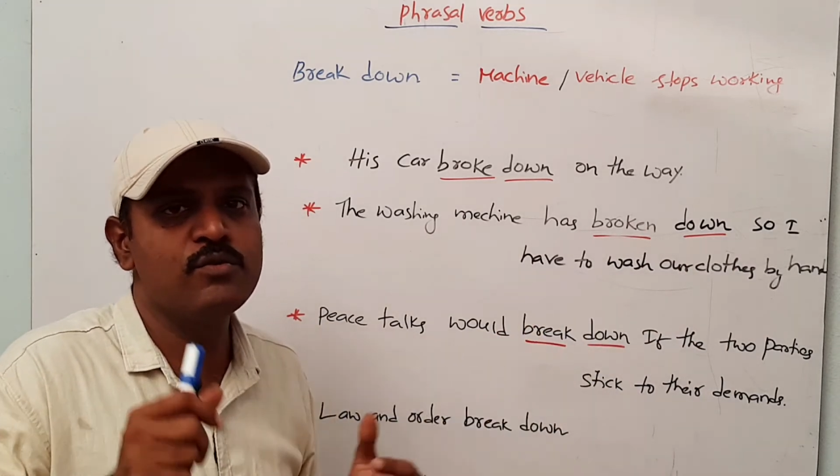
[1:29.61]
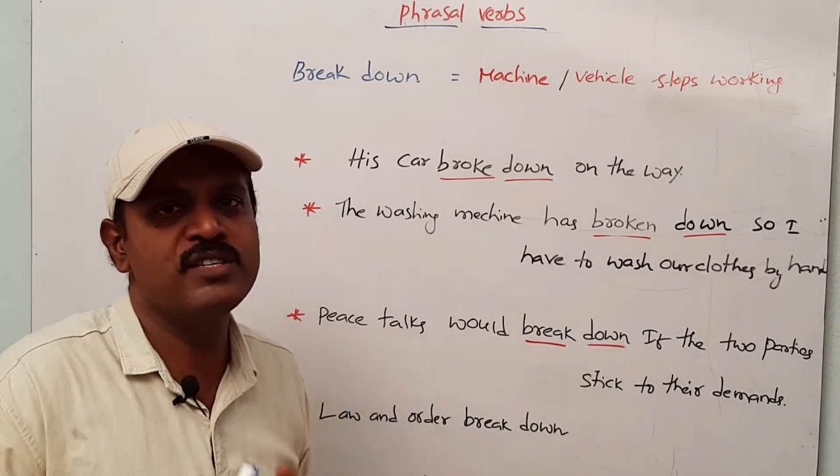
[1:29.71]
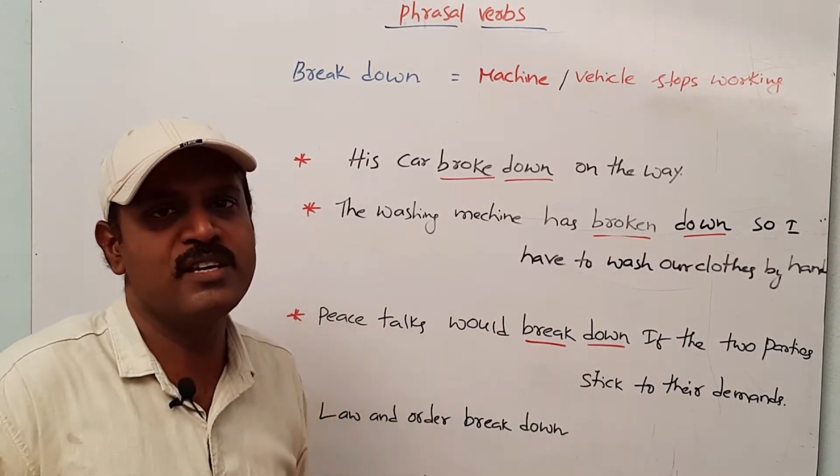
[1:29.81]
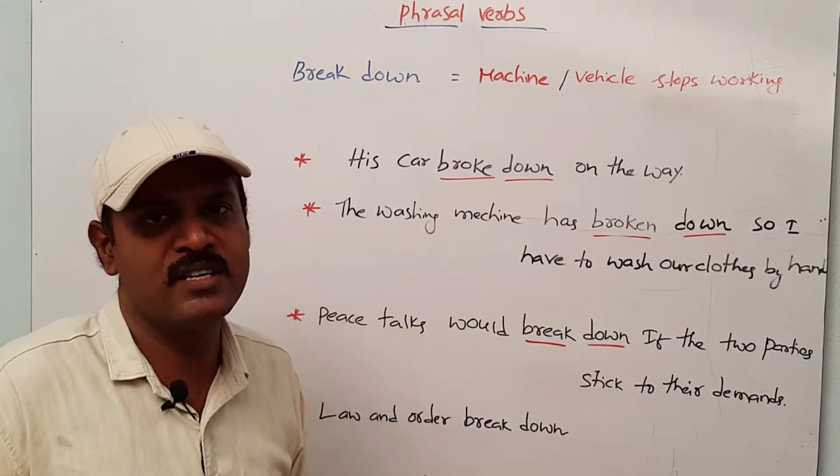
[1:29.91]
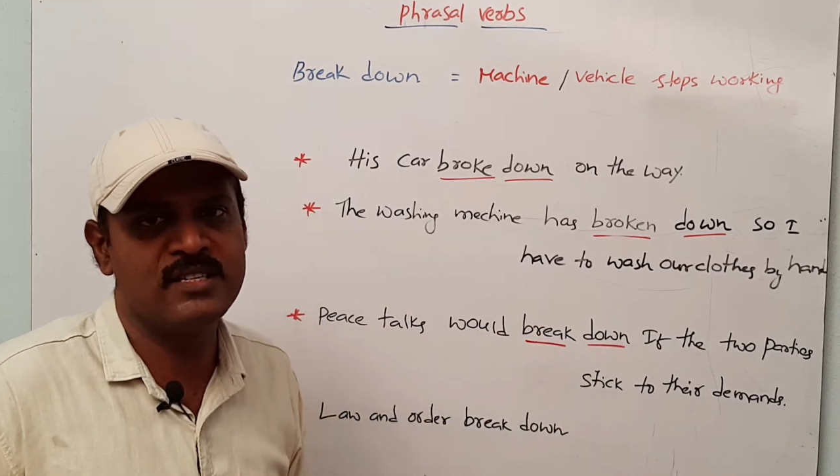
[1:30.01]

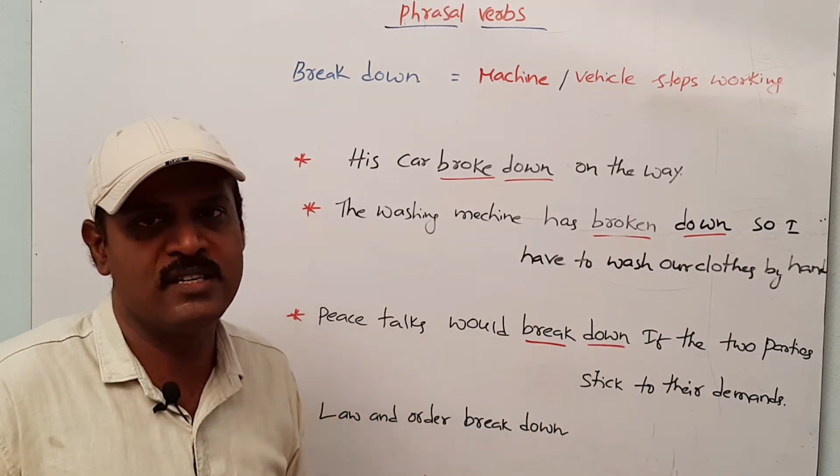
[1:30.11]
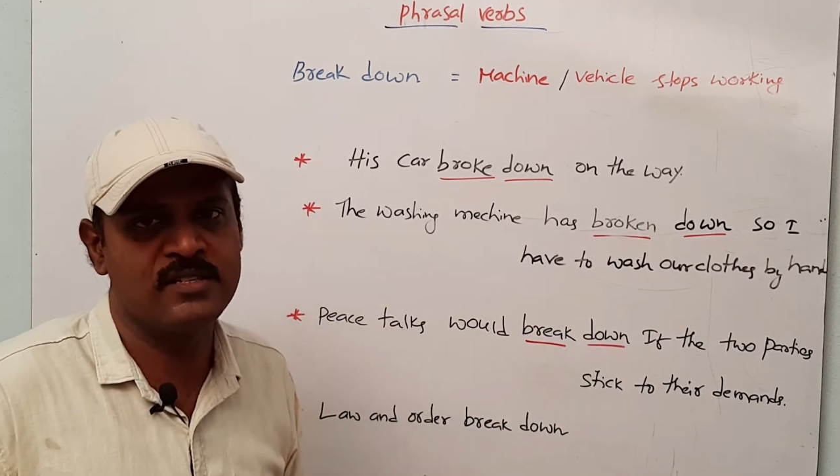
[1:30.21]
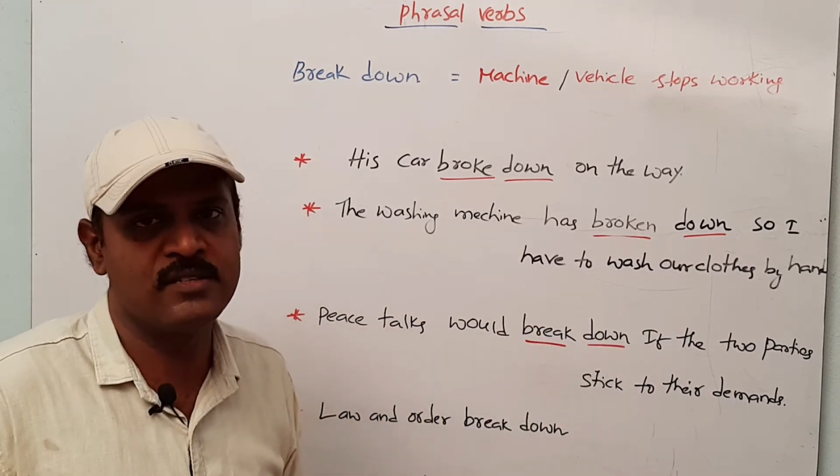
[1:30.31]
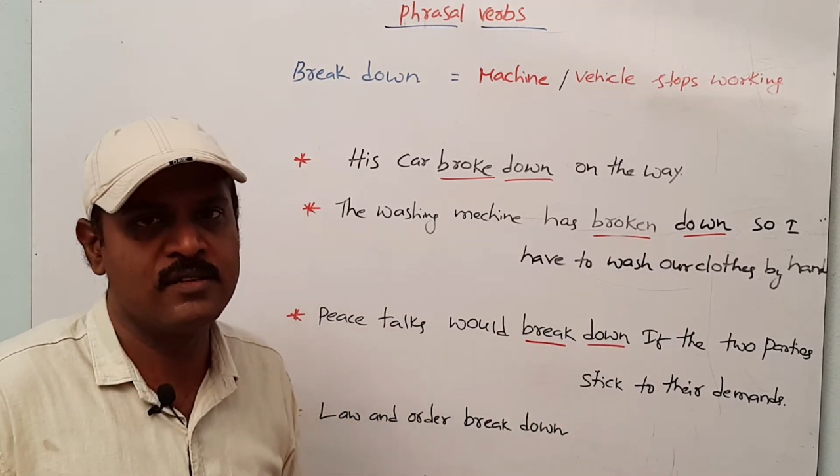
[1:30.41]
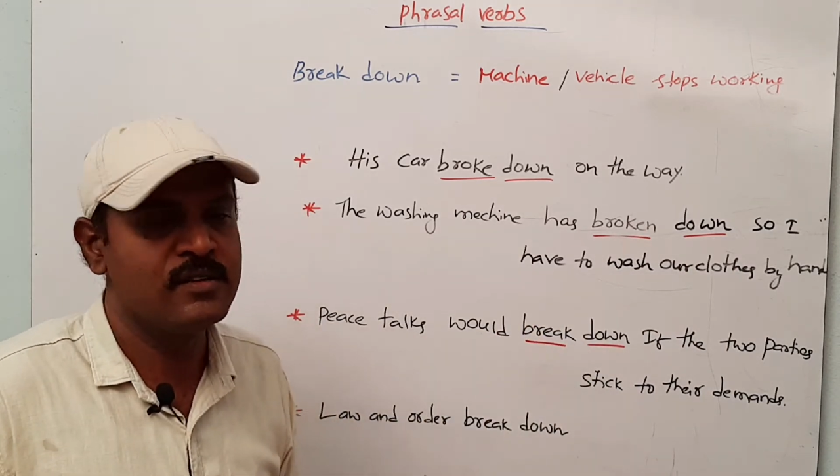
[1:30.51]

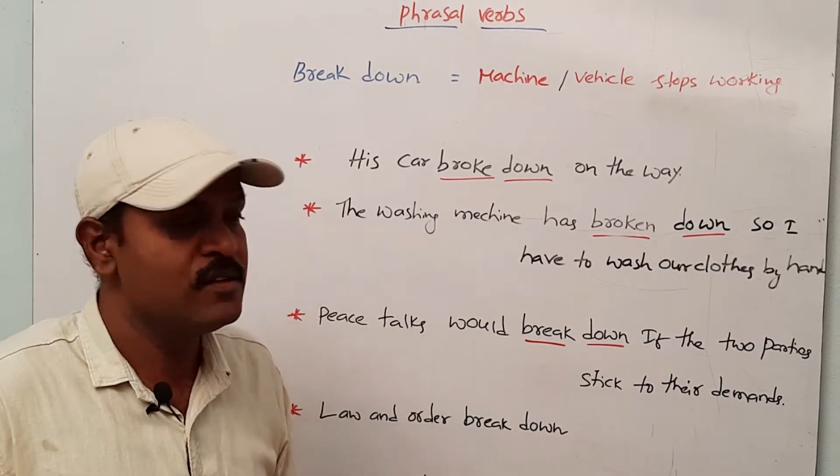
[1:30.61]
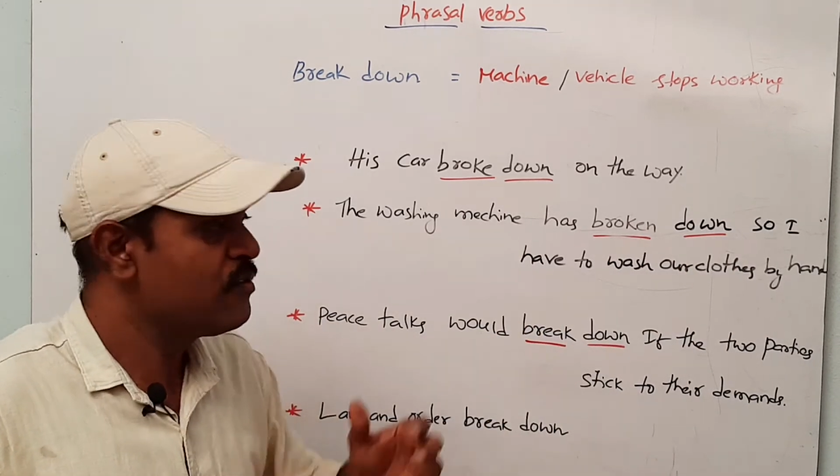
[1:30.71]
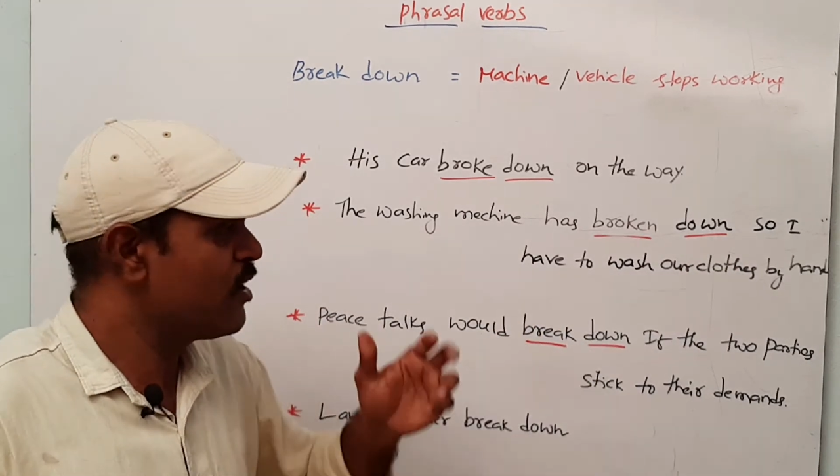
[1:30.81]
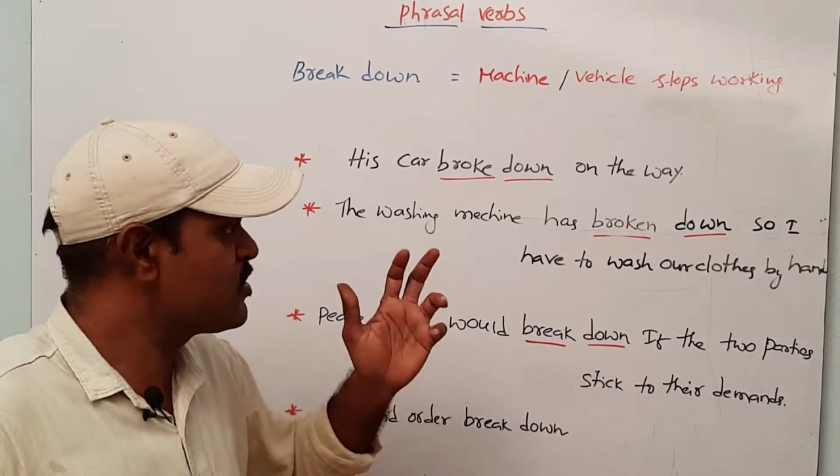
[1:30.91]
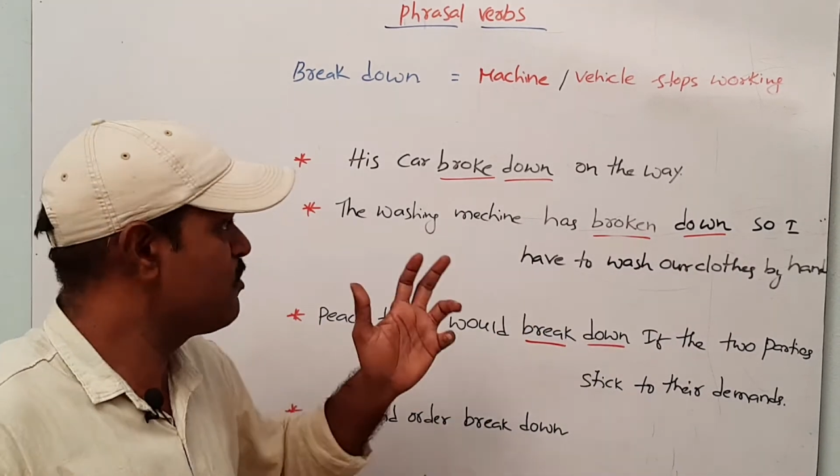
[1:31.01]
sentences. First one